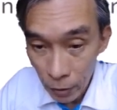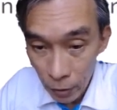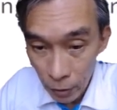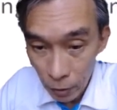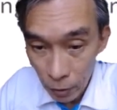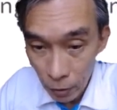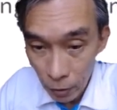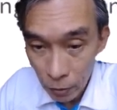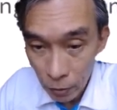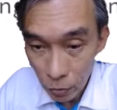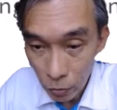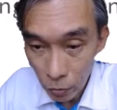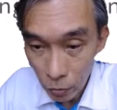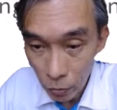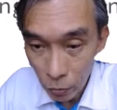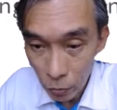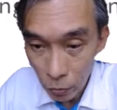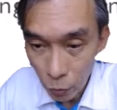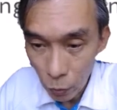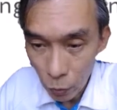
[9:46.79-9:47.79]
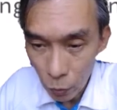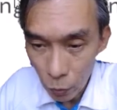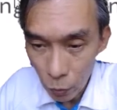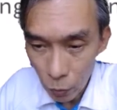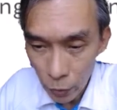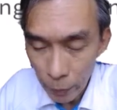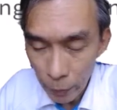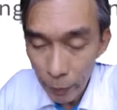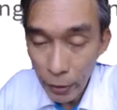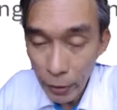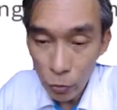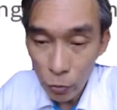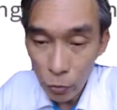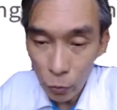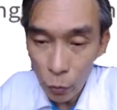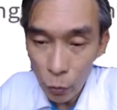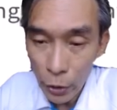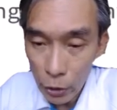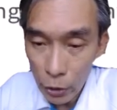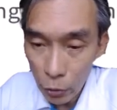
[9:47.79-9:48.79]
So depends on where
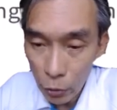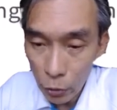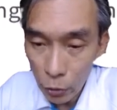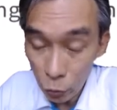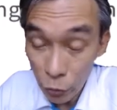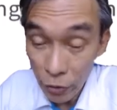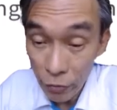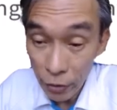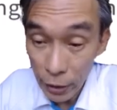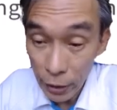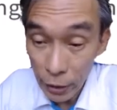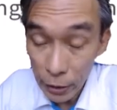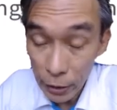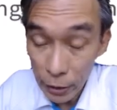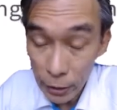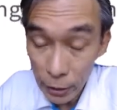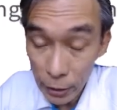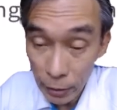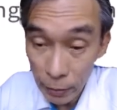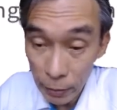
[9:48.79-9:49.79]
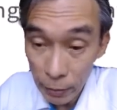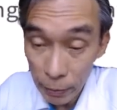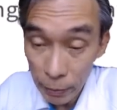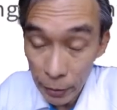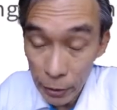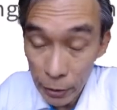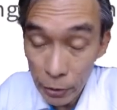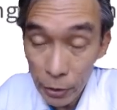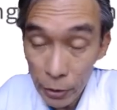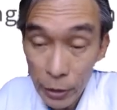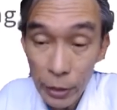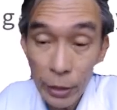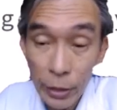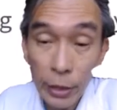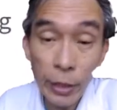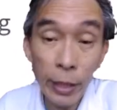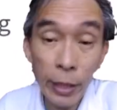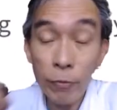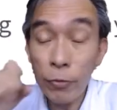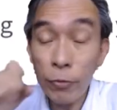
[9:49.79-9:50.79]
your traffic majority come
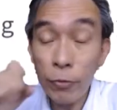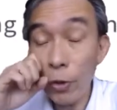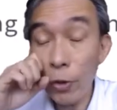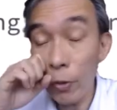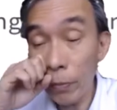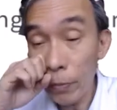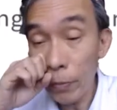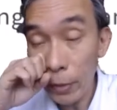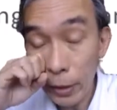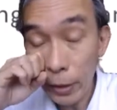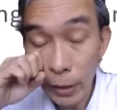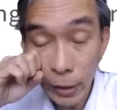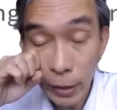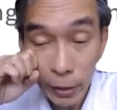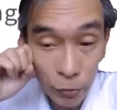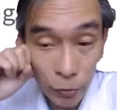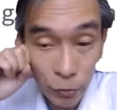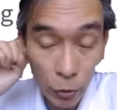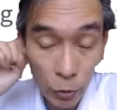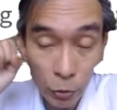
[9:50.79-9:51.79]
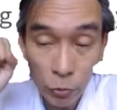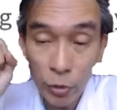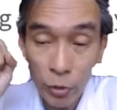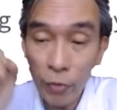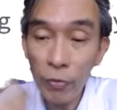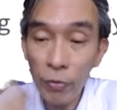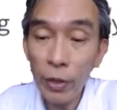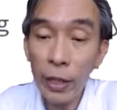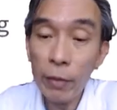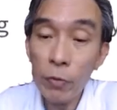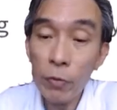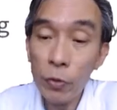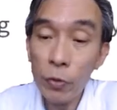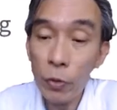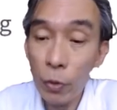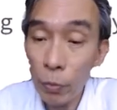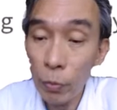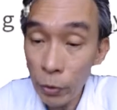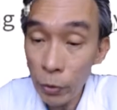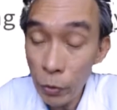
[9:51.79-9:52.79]
from. If your traffic comes from
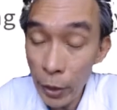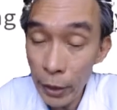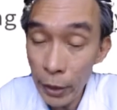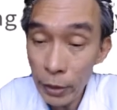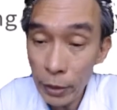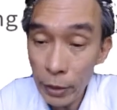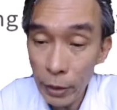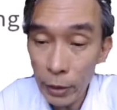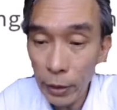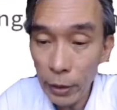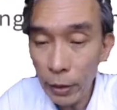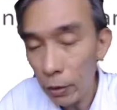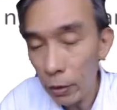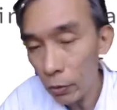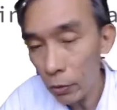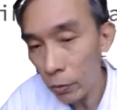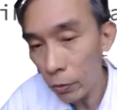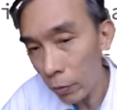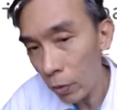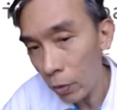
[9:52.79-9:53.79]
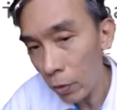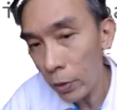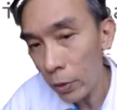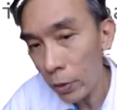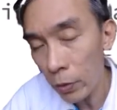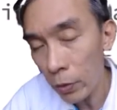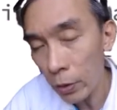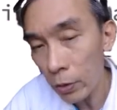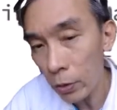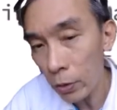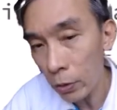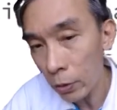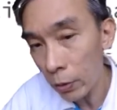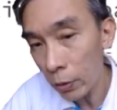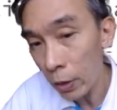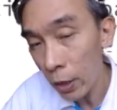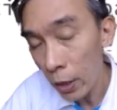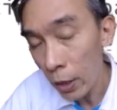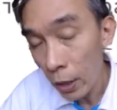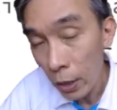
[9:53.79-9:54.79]
US, then you probably want your
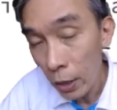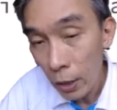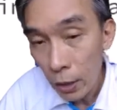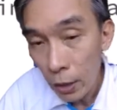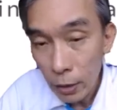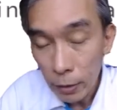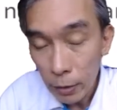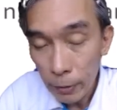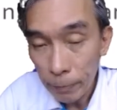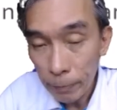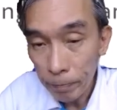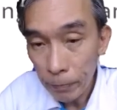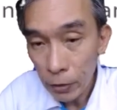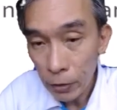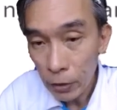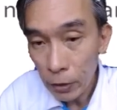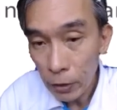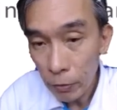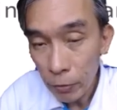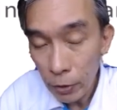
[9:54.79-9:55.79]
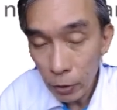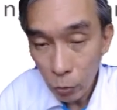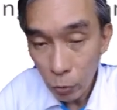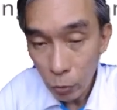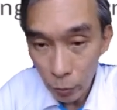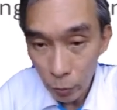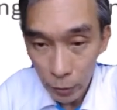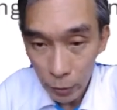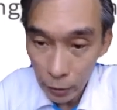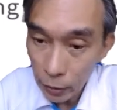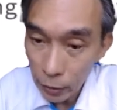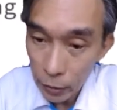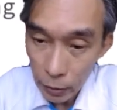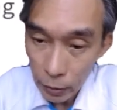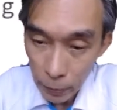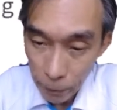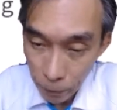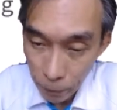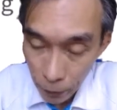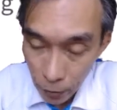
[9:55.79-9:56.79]
server to be
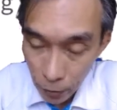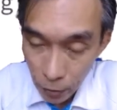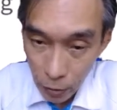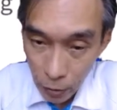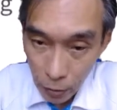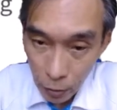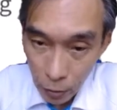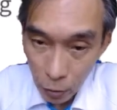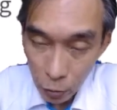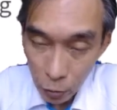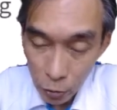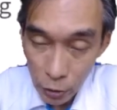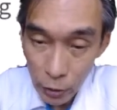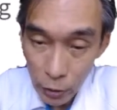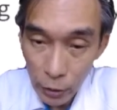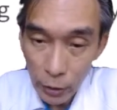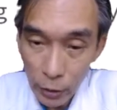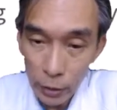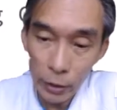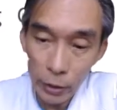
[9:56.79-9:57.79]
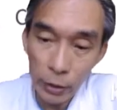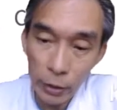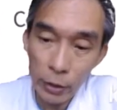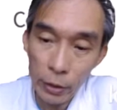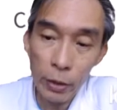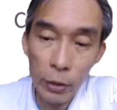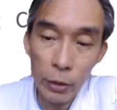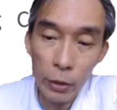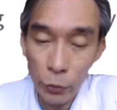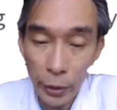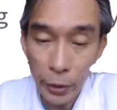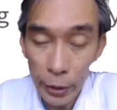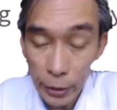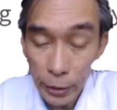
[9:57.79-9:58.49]
hosted in US.